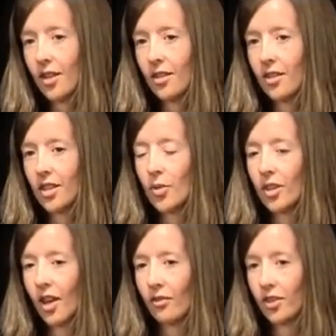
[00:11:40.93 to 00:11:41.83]
And see what
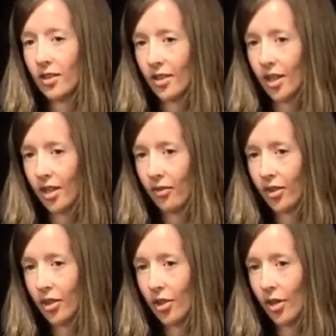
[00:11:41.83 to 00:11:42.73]
that feels like, if
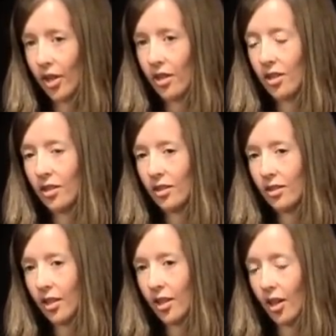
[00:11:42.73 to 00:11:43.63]
it's going in
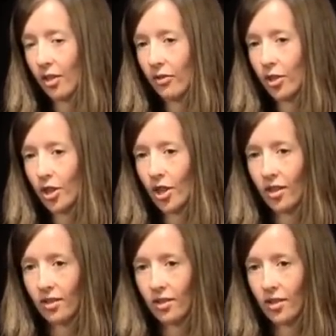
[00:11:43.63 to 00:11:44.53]
and out of your
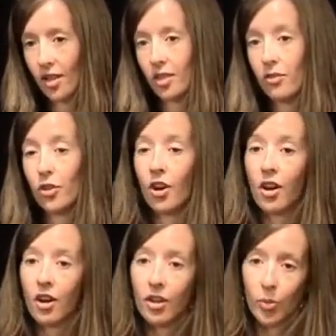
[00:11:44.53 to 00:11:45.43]
chest, as if your
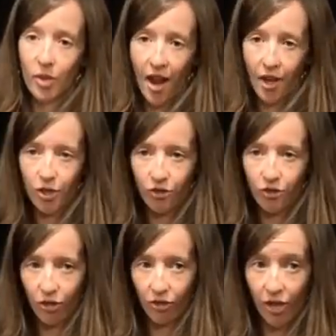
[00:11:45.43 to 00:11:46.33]
heart were
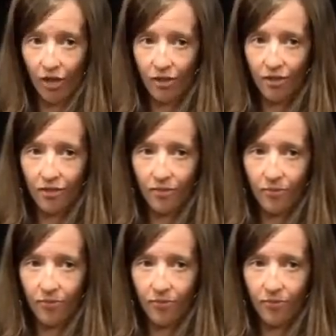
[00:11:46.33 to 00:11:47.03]
actually your lungs.